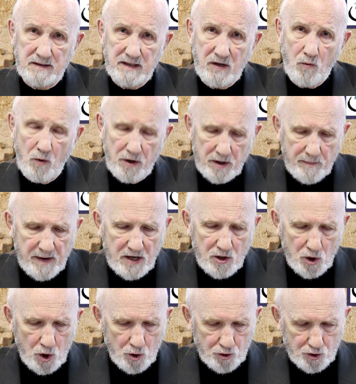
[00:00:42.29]
He wanted to be
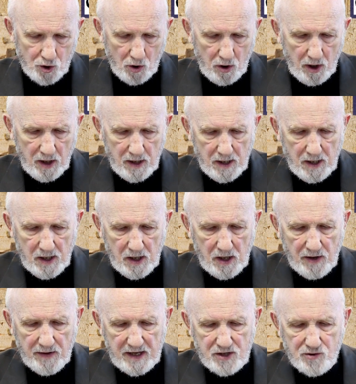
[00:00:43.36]
neutral
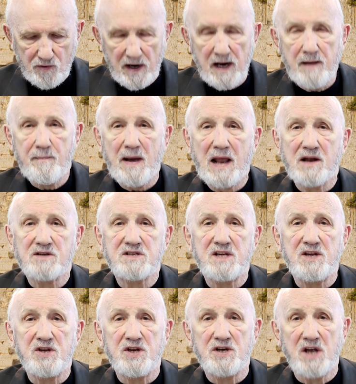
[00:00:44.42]
on the
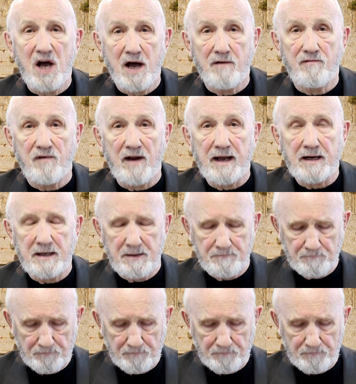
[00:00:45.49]
Israeli-Palestinian conflict.